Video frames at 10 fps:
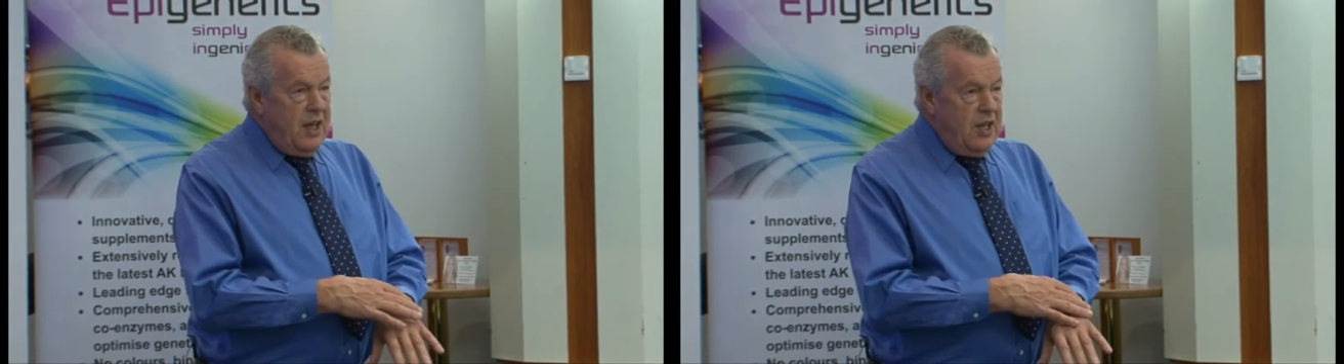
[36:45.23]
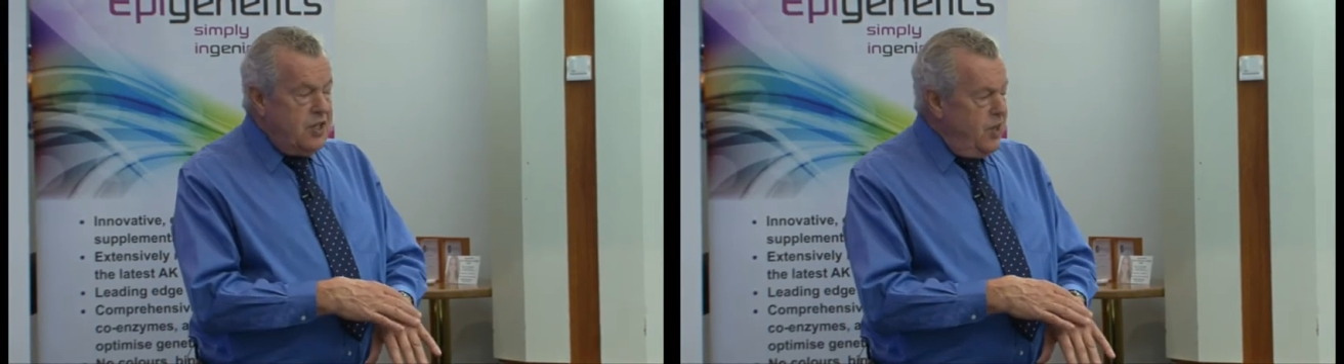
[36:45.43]

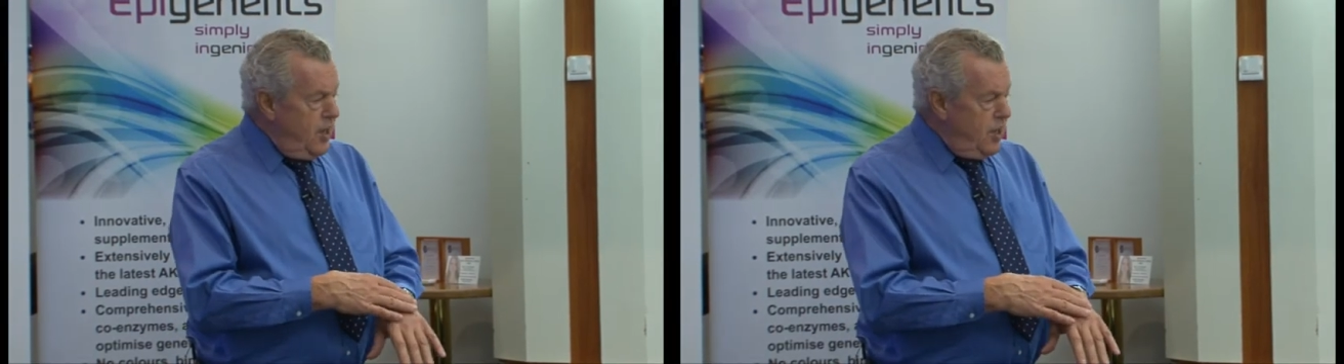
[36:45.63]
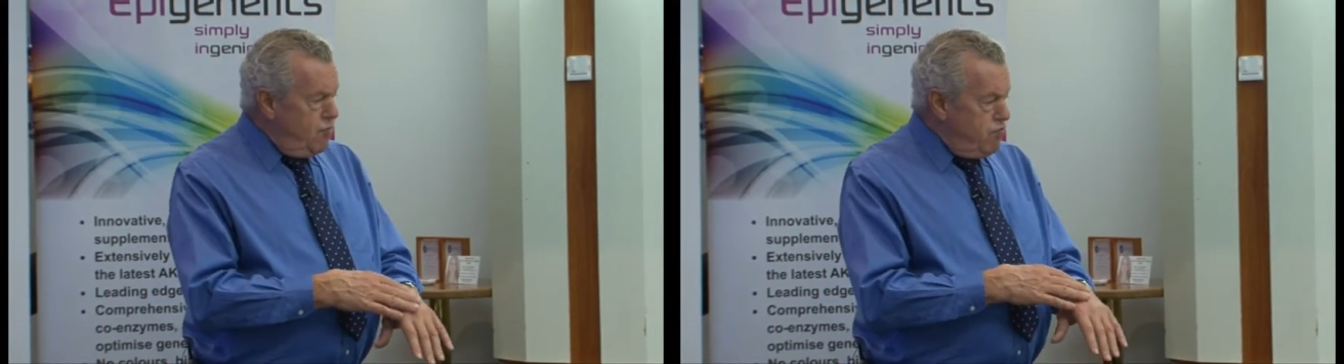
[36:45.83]
And so you
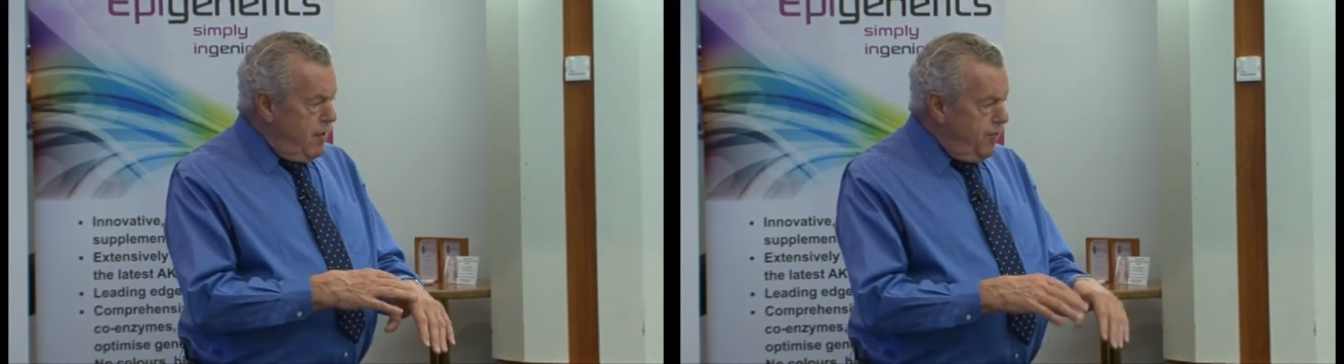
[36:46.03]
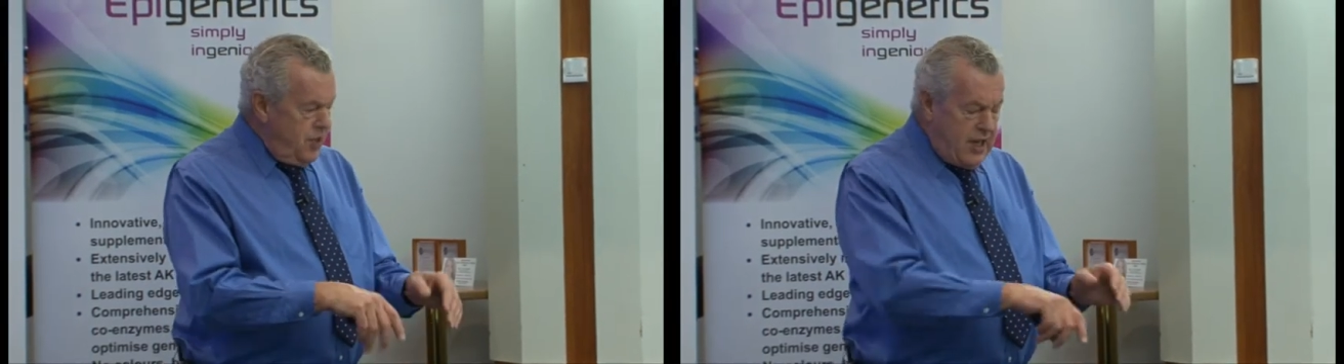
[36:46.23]
get this
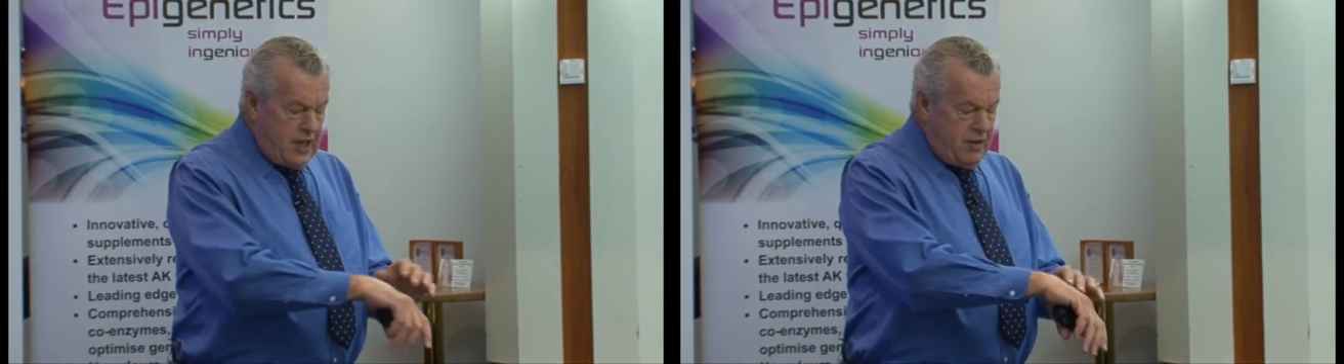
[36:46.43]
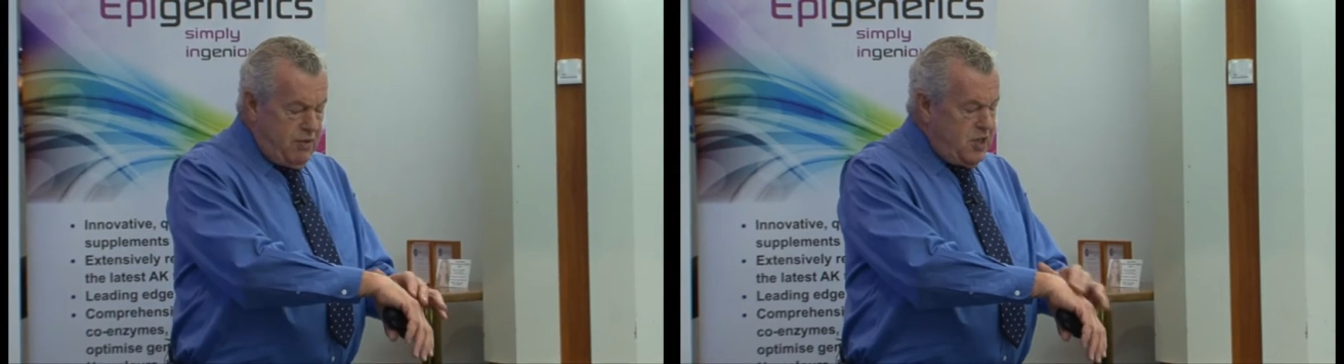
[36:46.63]
rough
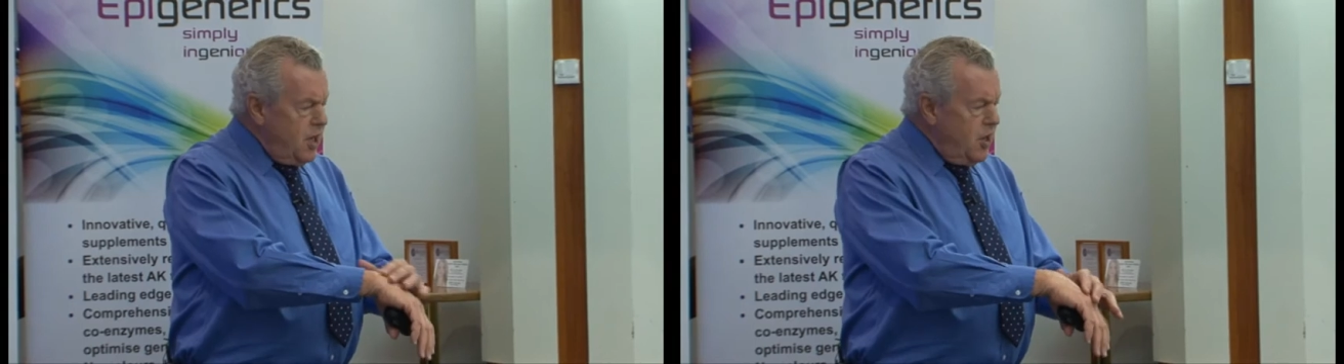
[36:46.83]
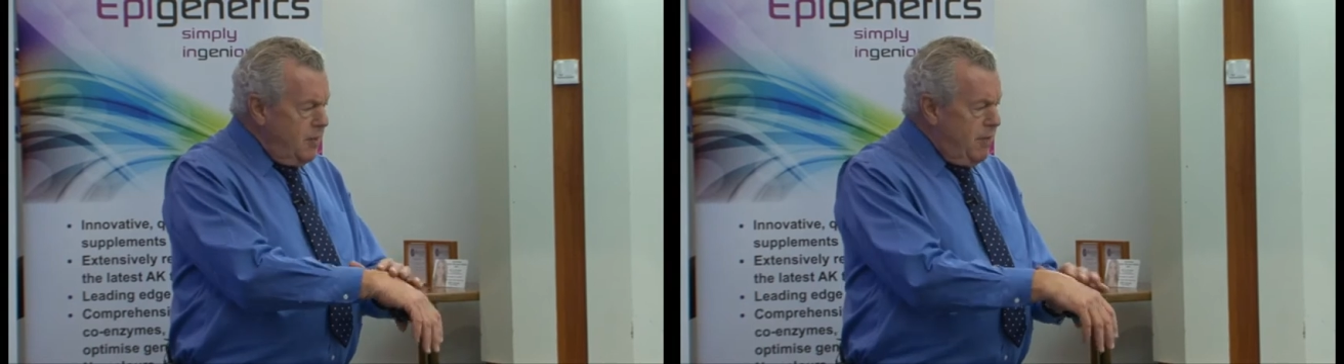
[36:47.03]
skin,
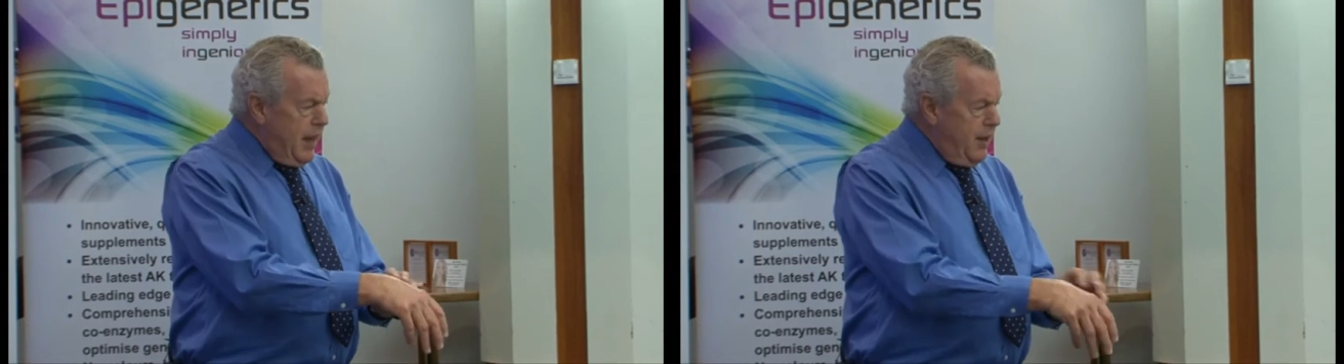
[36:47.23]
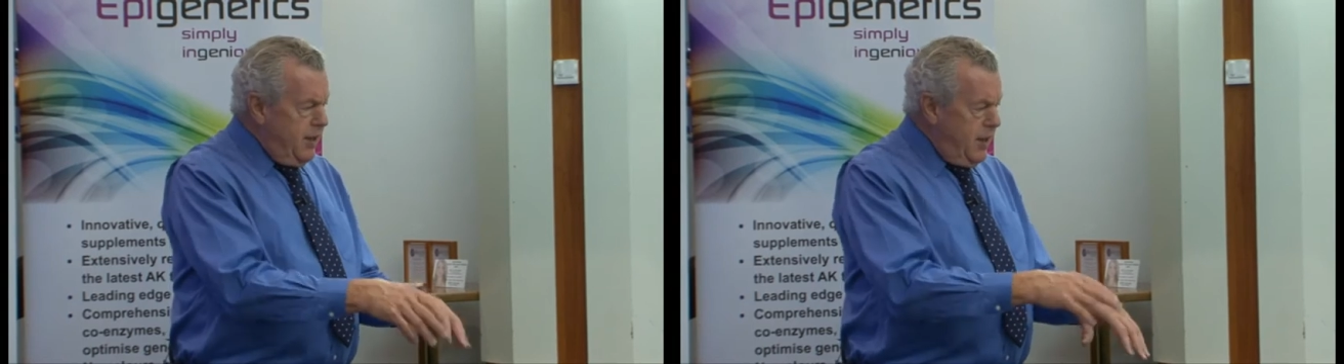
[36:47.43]
particularly on the
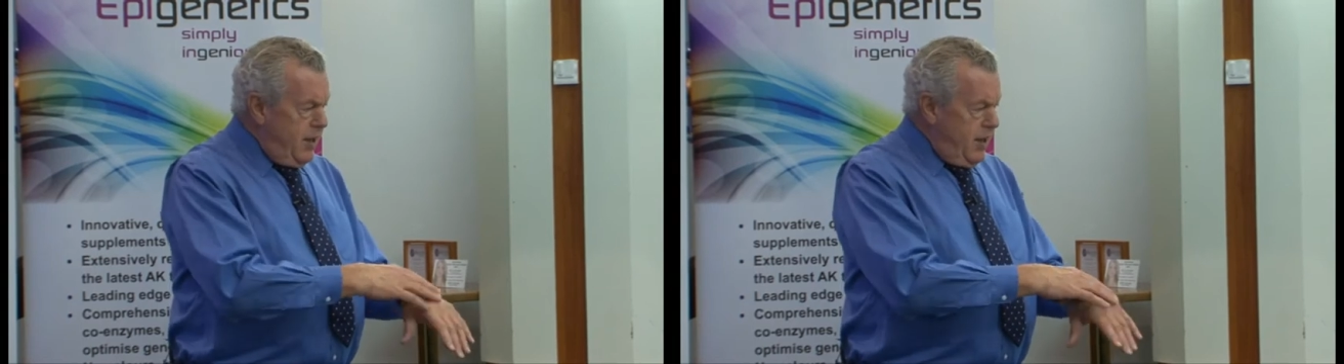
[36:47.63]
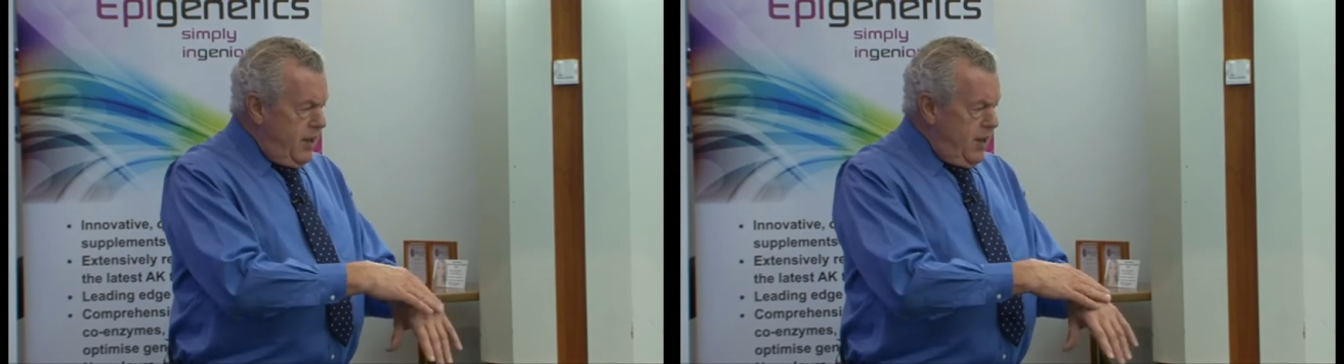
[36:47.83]
back of the
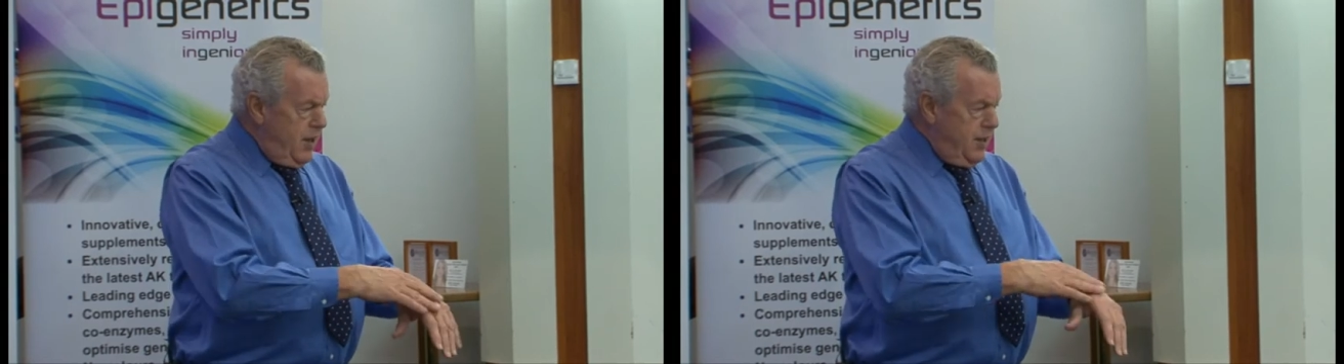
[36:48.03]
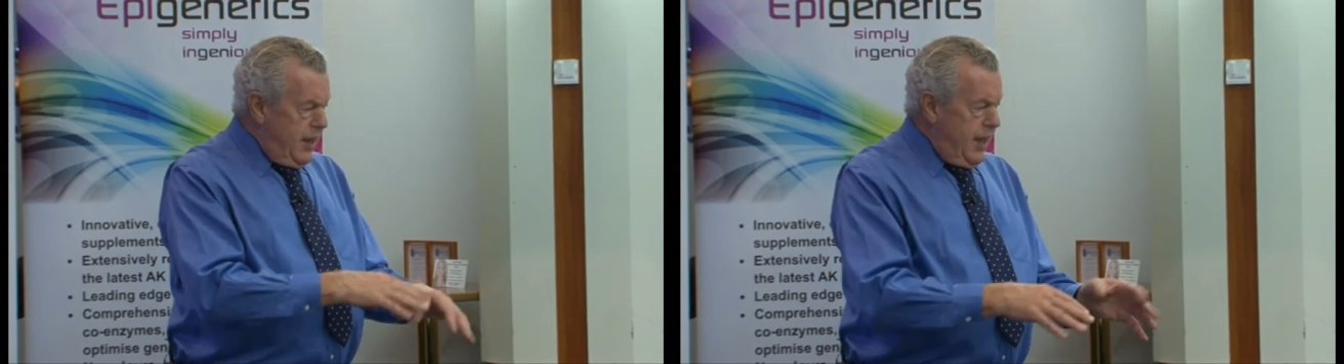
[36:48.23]

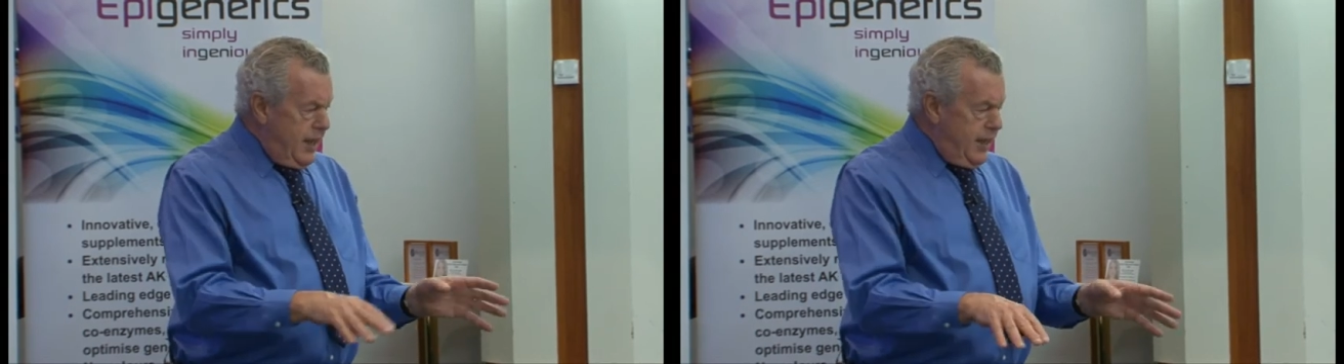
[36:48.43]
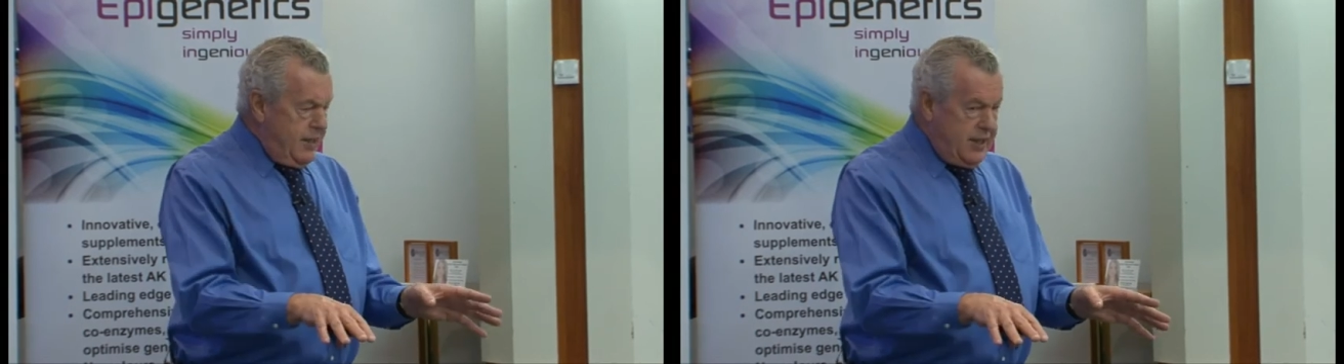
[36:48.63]

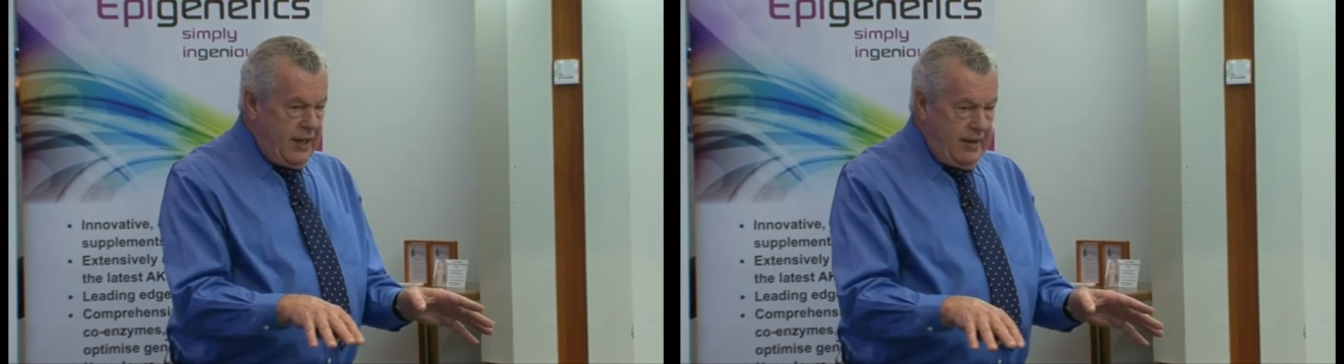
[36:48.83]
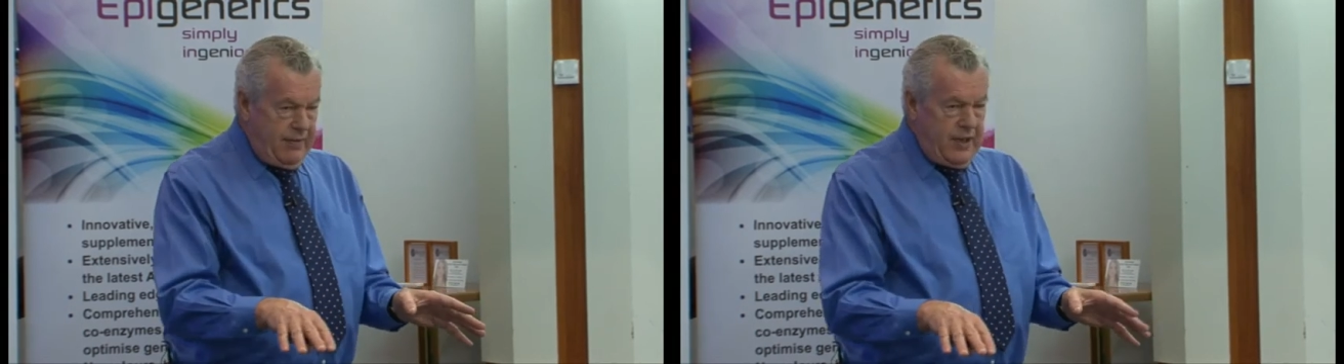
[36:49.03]
hands there.